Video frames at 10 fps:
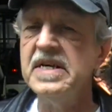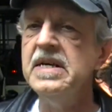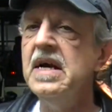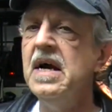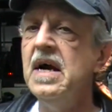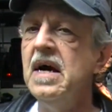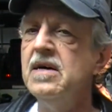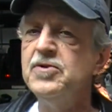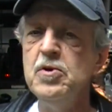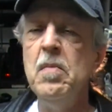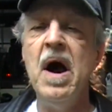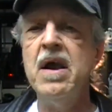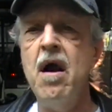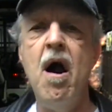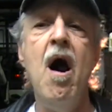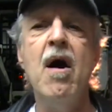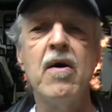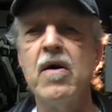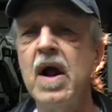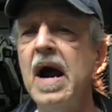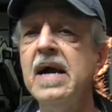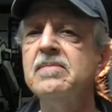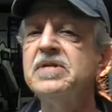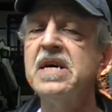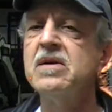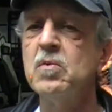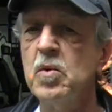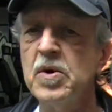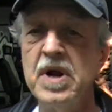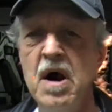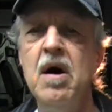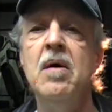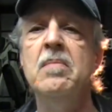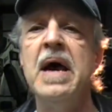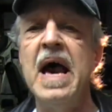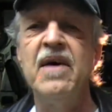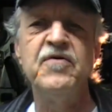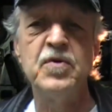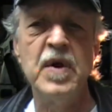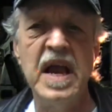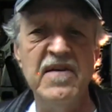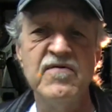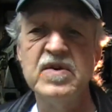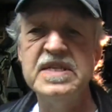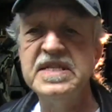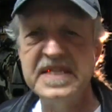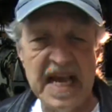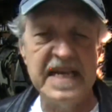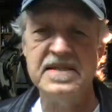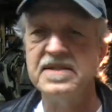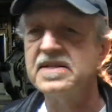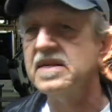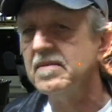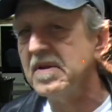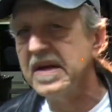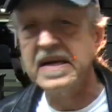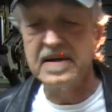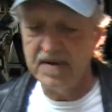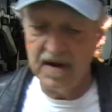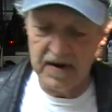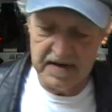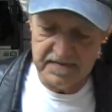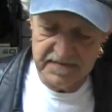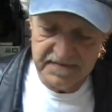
it, to my horror, I am saying the word um after every sentence. And I'm like, all right.